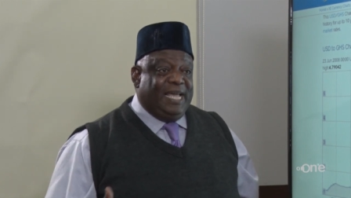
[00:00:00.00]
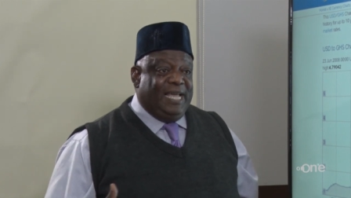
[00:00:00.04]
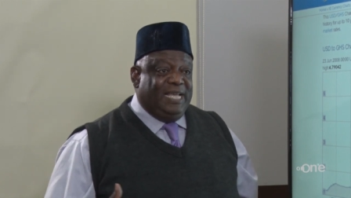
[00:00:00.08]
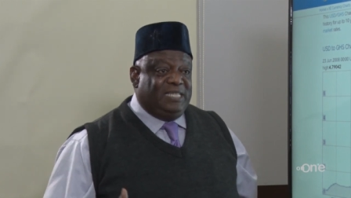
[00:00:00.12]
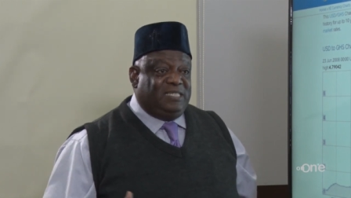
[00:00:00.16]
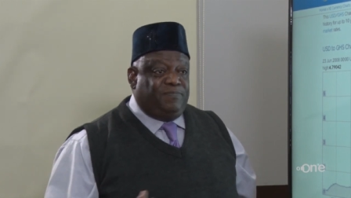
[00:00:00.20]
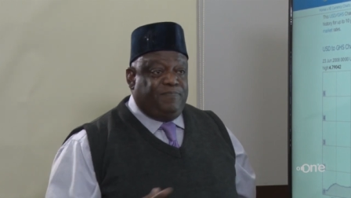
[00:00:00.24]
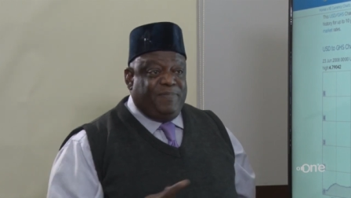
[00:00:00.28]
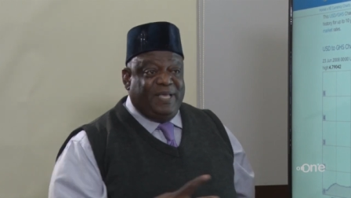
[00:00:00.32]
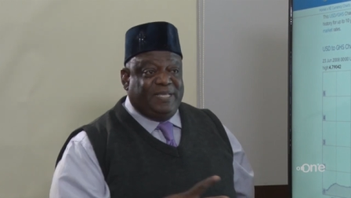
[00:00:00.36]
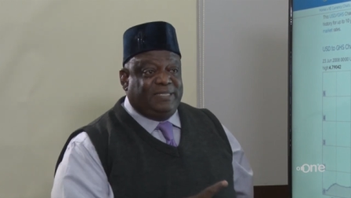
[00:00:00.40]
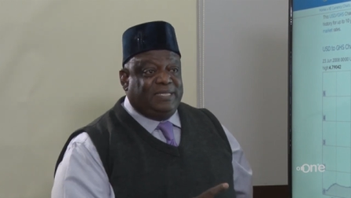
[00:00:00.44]

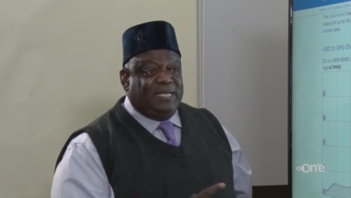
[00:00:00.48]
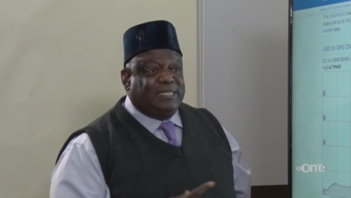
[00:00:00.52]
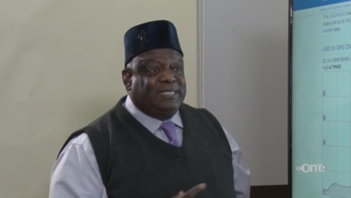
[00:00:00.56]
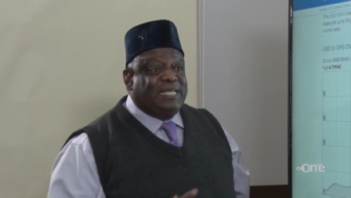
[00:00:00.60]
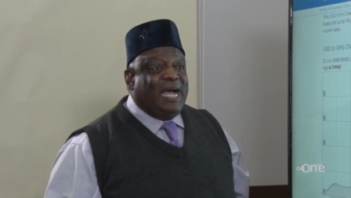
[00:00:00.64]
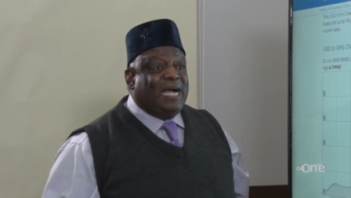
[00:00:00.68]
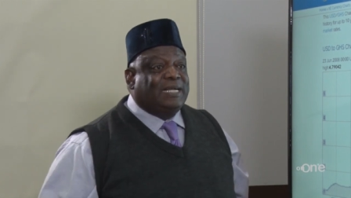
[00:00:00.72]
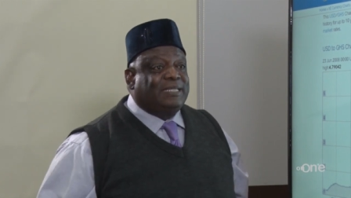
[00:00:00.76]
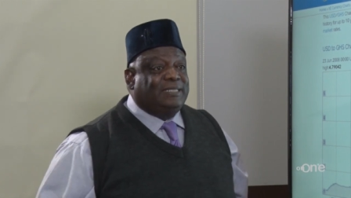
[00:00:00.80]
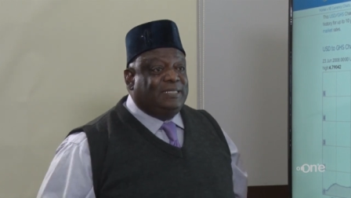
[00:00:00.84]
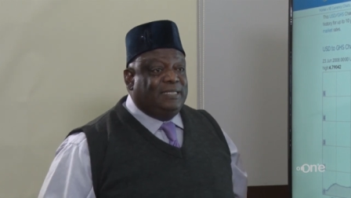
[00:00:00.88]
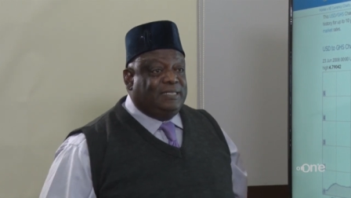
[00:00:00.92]
is pays the
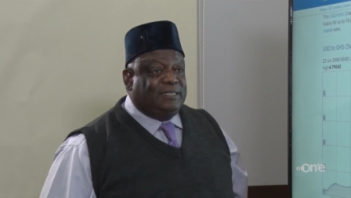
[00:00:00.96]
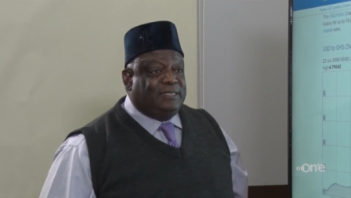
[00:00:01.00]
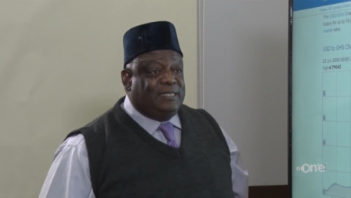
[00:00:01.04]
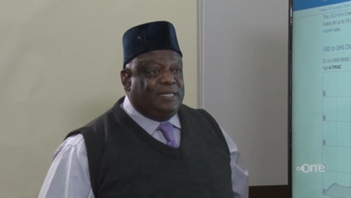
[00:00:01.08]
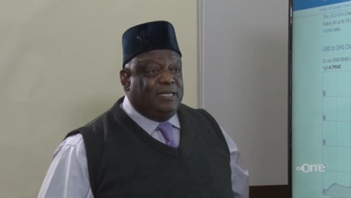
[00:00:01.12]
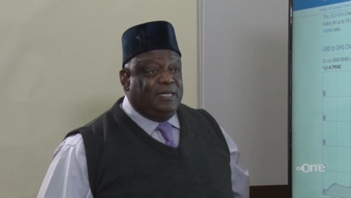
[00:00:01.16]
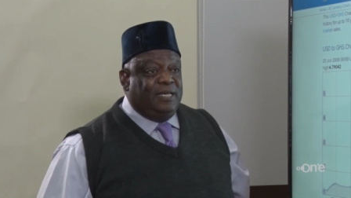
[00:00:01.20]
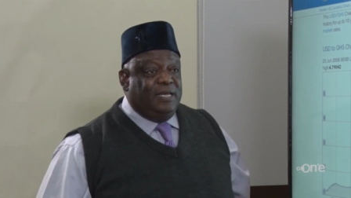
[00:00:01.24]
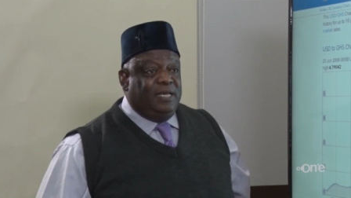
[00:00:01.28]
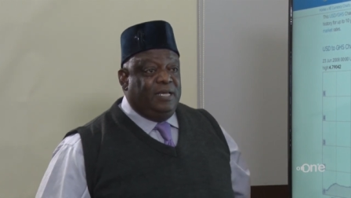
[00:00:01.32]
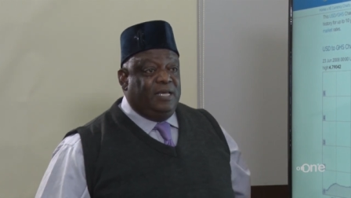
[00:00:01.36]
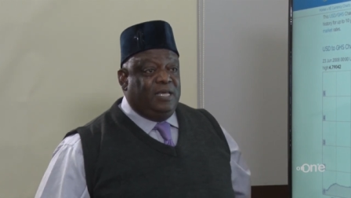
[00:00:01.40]
taxes.
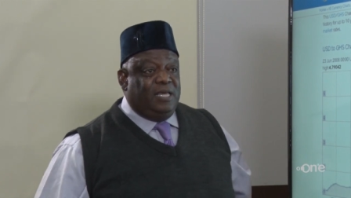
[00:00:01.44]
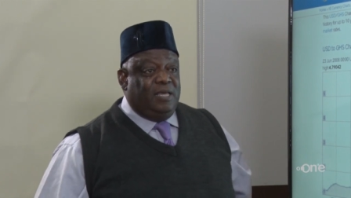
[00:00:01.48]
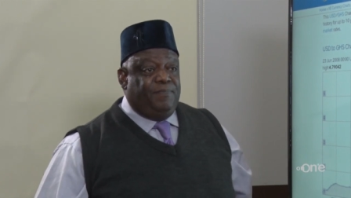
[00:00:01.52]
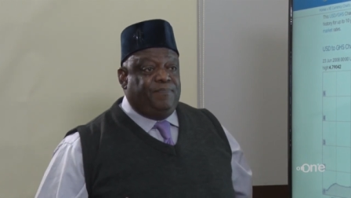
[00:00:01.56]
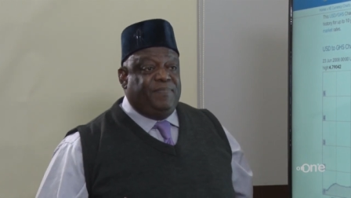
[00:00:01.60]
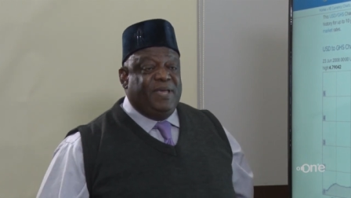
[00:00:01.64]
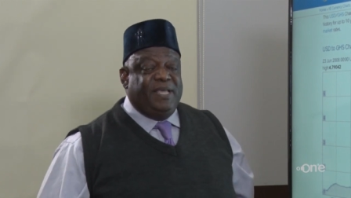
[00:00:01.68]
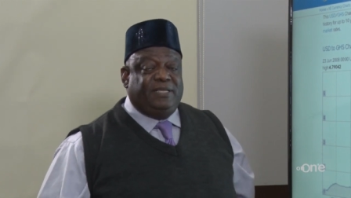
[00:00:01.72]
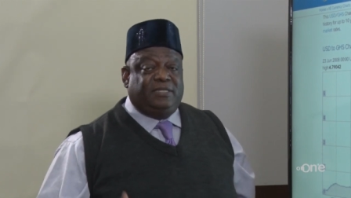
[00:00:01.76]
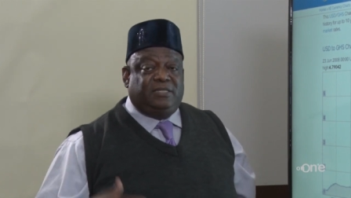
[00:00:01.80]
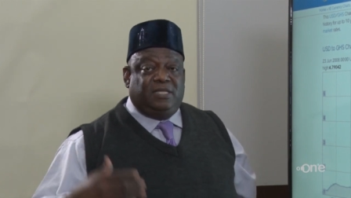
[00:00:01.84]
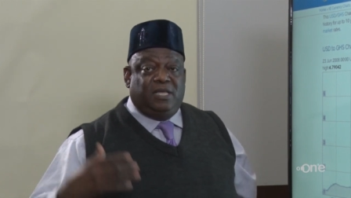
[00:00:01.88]
He
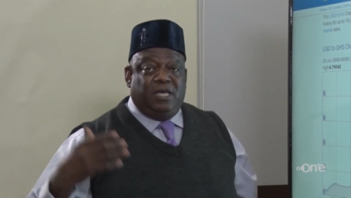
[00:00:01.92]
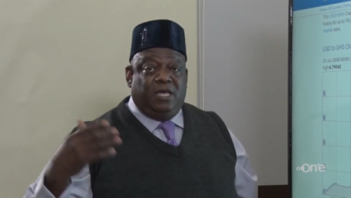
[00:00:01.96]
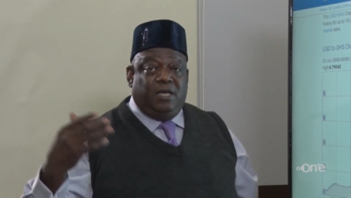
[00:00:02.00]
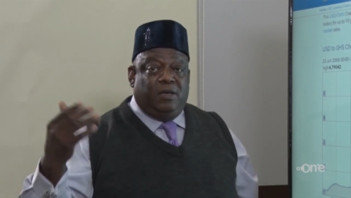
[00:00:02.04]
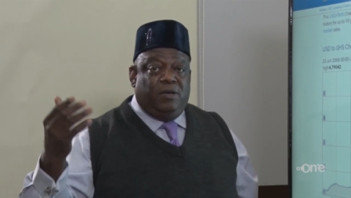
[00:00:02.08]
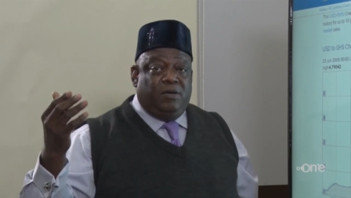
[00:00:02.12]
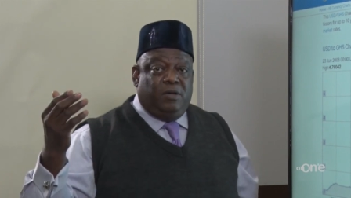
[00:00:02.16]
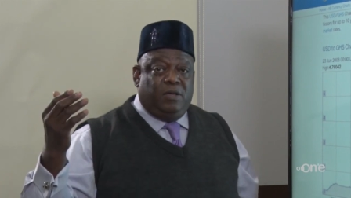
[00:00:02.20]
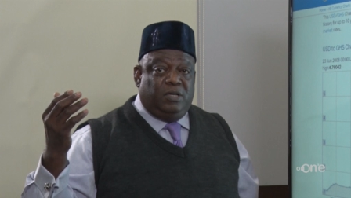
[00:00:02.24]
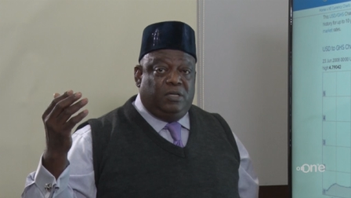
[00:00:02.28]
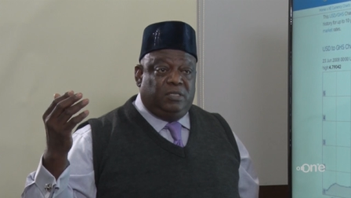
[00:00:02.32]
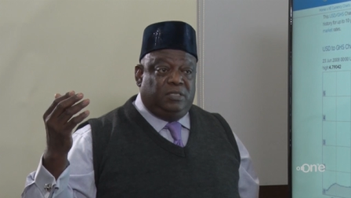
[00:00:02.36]
pays the
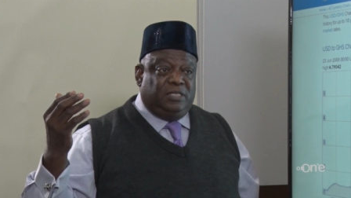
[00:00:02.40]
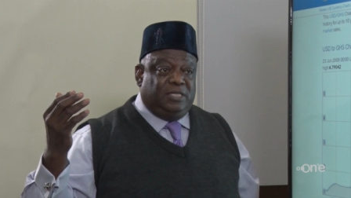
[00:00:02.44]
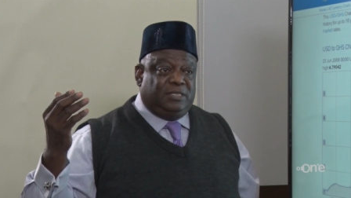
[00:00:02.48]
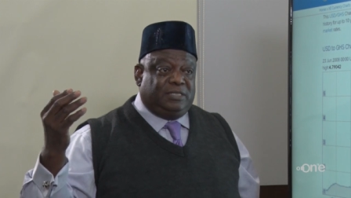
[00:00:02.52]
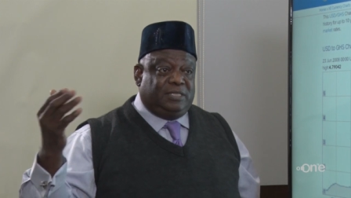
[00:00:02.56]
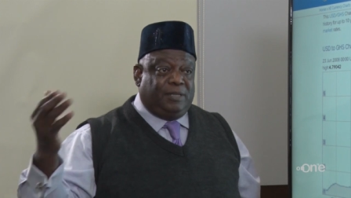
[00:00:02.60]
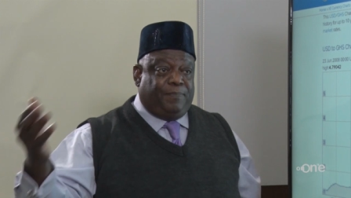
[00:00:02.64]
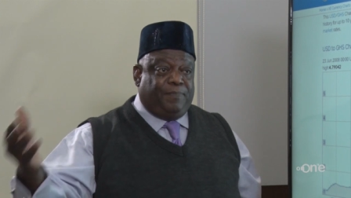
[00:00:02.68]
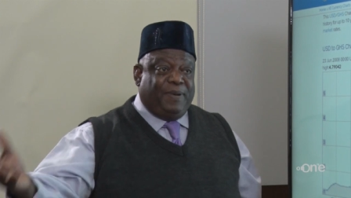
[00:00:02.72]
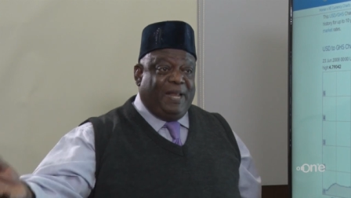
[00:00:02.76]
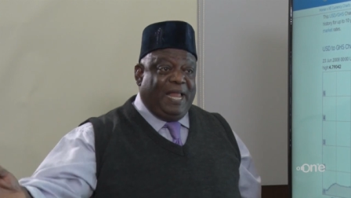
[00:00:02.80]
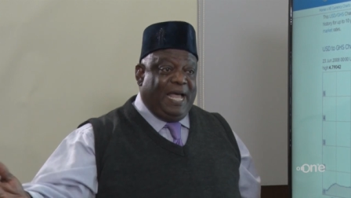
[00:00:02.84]

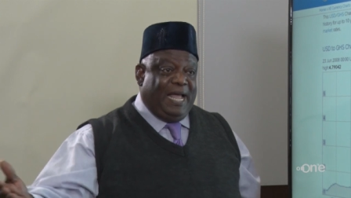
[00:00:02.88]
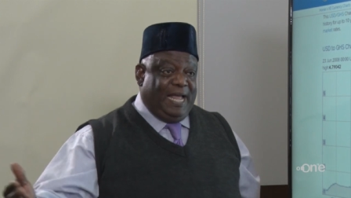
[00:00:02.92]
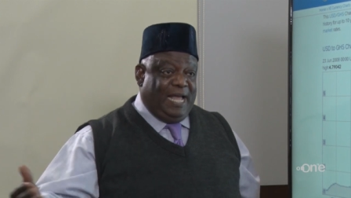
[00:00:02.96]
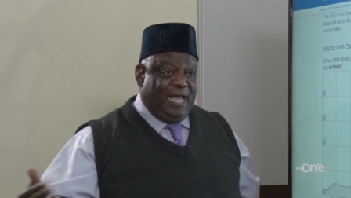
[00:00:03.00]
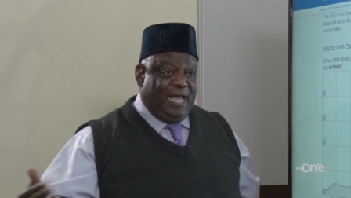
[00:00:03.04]
supplier.